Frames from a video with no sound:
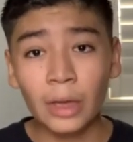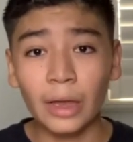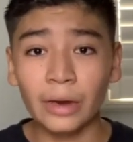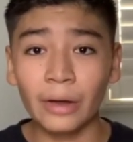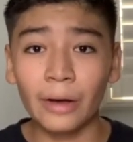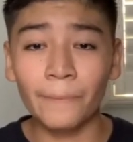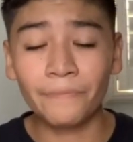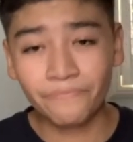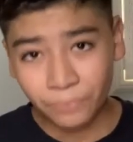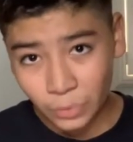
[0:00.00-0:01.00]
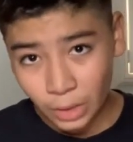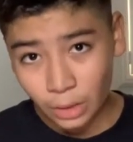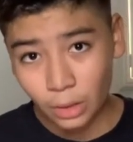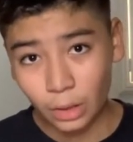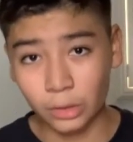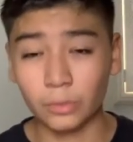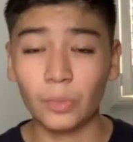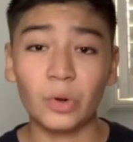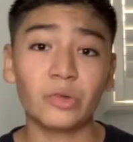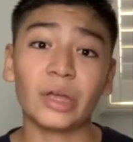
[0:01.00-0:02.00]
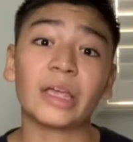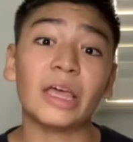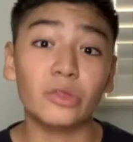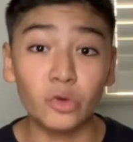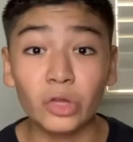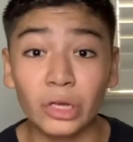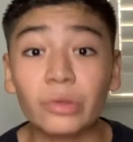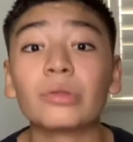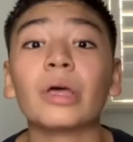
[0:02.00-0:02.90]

And I told my parents, I can't do this.